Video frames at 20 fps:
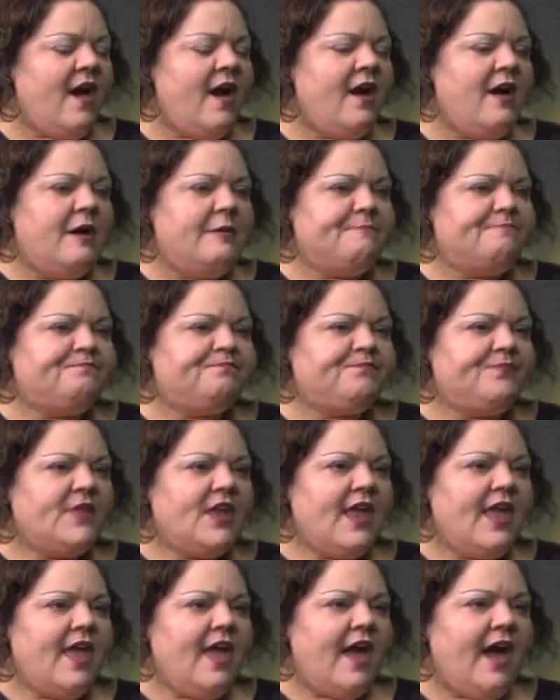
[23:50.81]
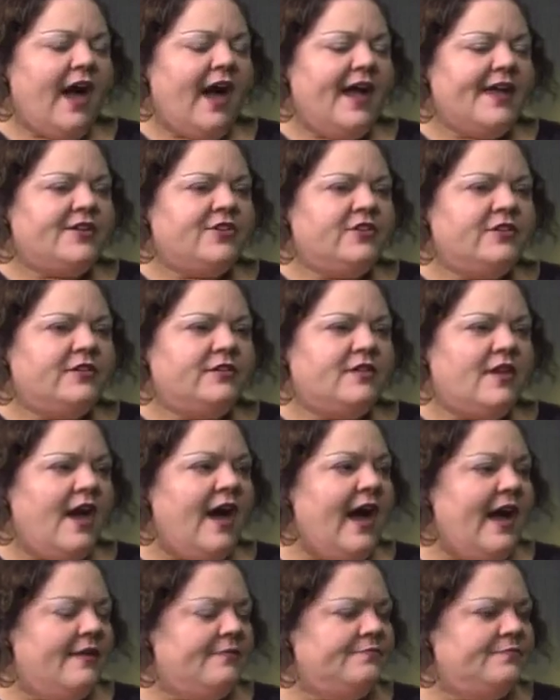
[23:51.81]
I could
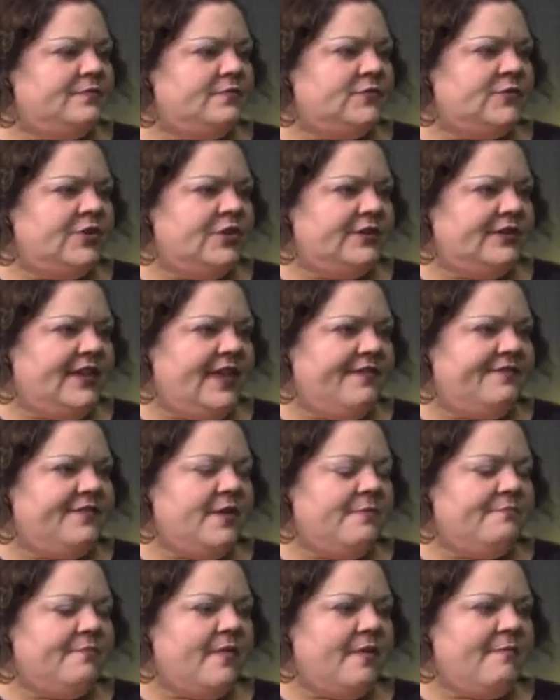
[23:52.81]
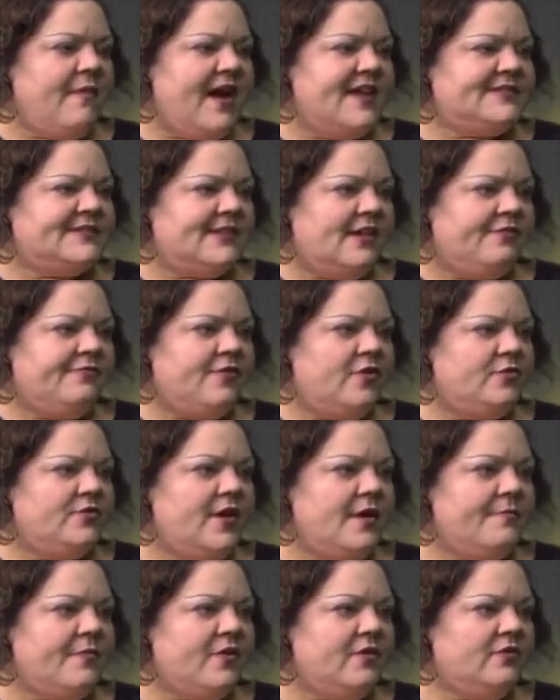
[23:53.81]
give them my cell phone
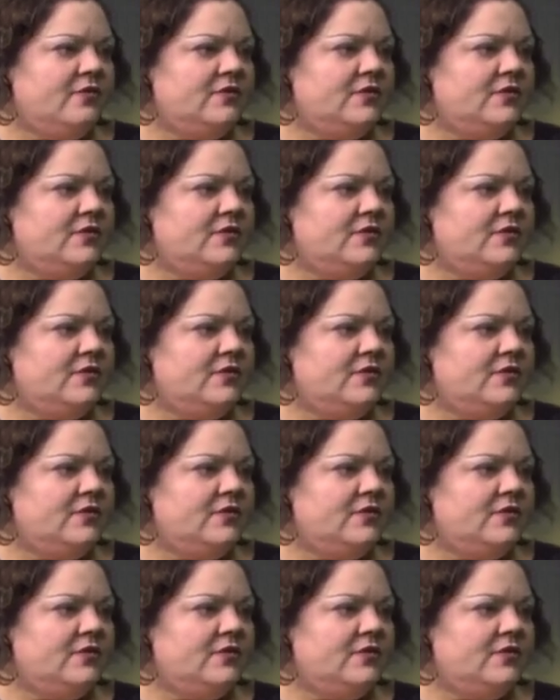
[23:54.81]
number.